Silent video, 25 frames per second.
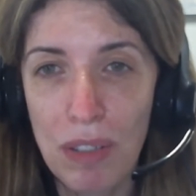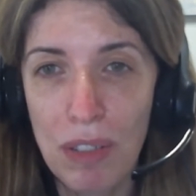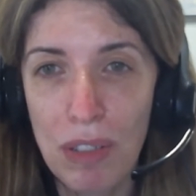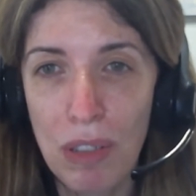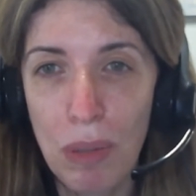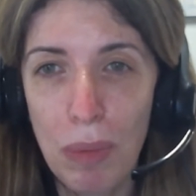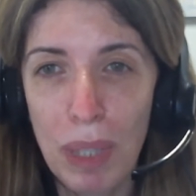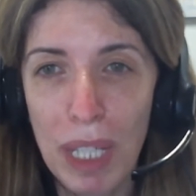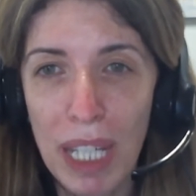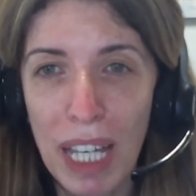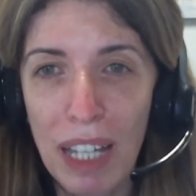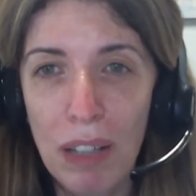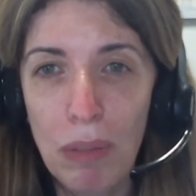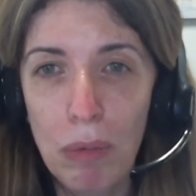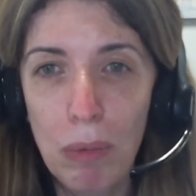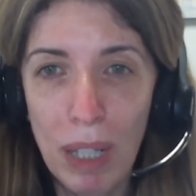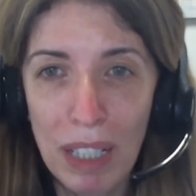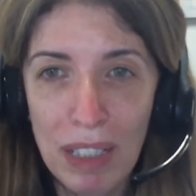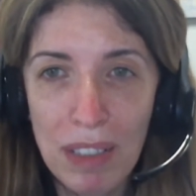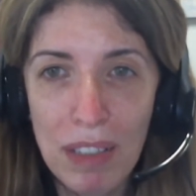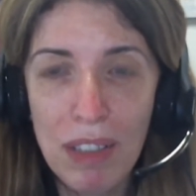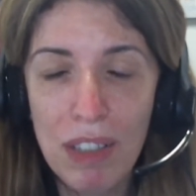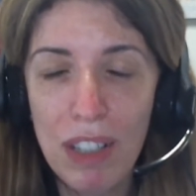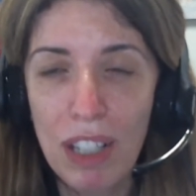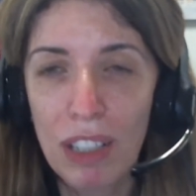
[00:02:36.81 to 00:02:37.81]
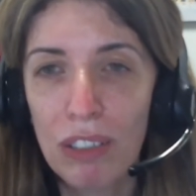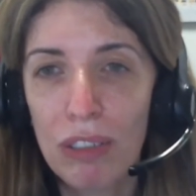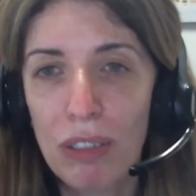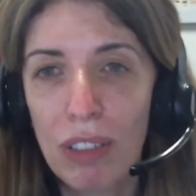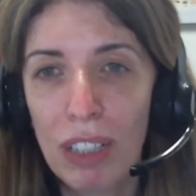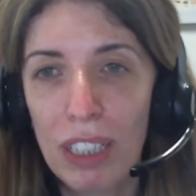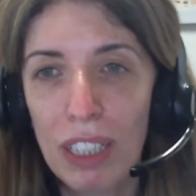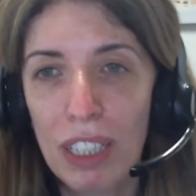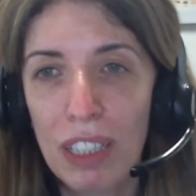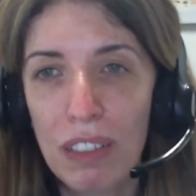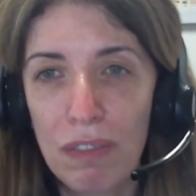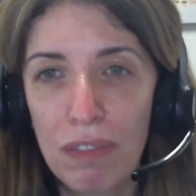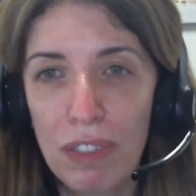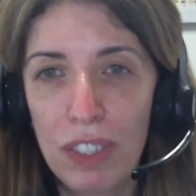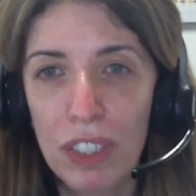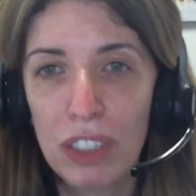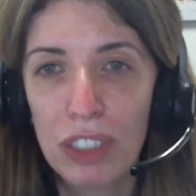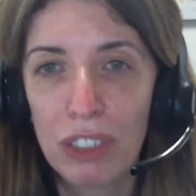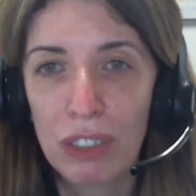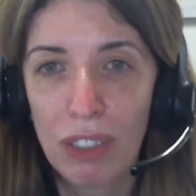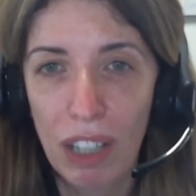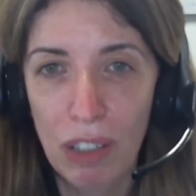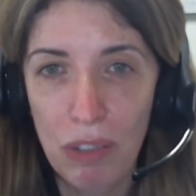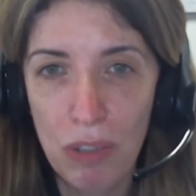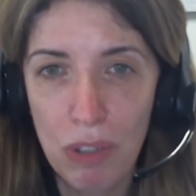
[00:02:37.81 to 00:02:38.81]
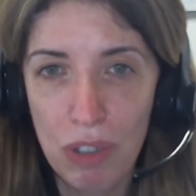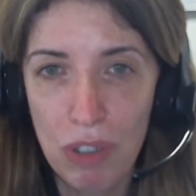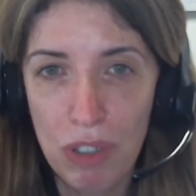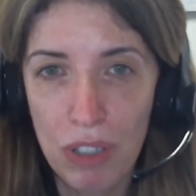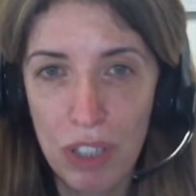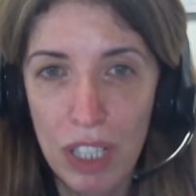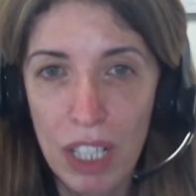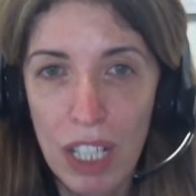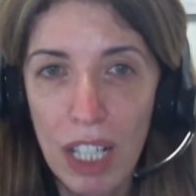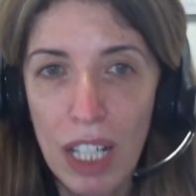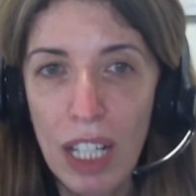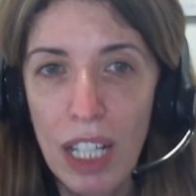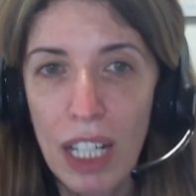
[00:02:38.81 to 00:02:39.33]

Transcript: So we have one central infrastructure